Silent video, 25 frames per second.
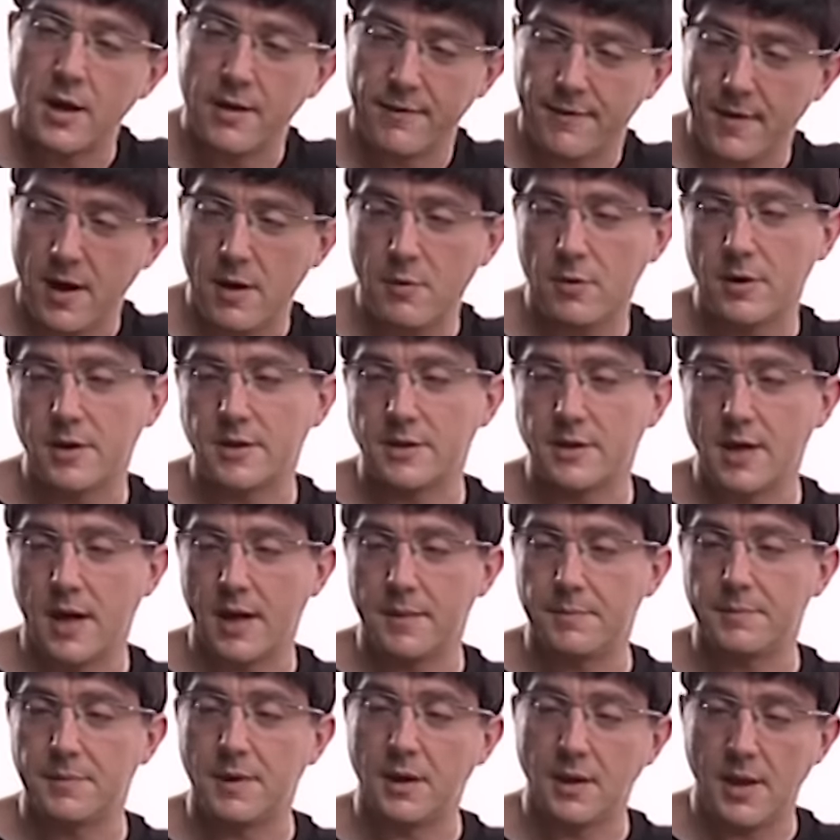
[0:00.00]
if I want to
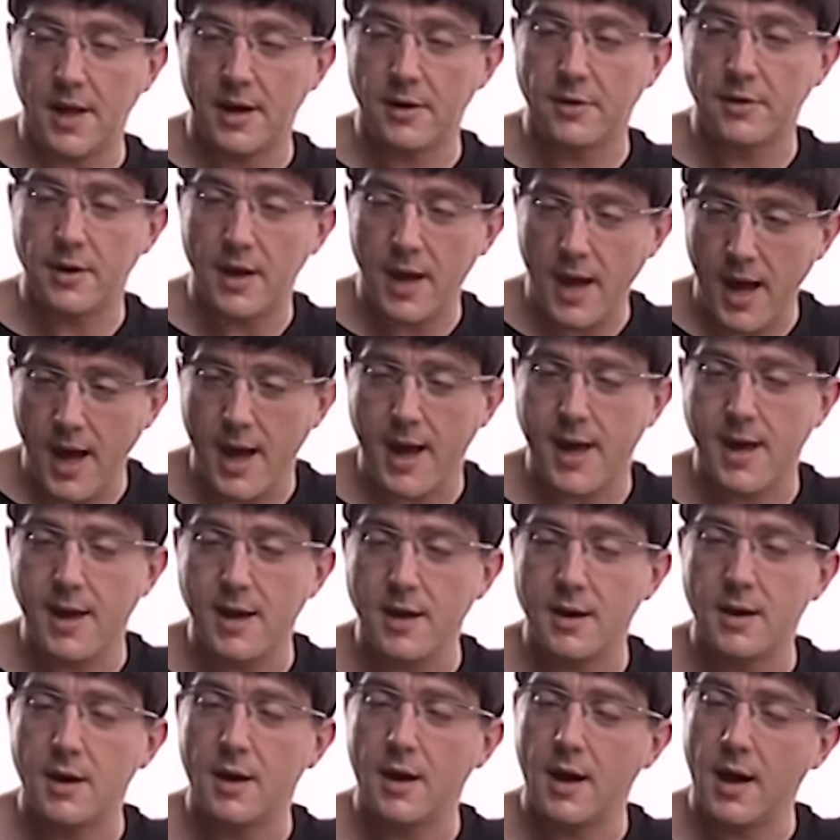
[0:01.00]
type the letter
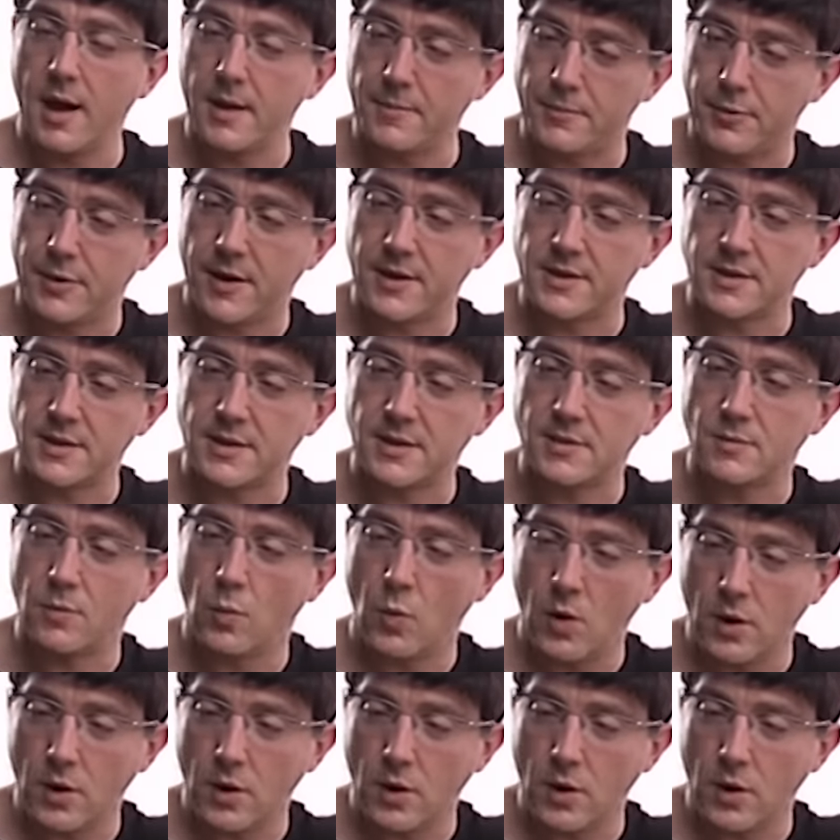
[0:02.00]
A, I press it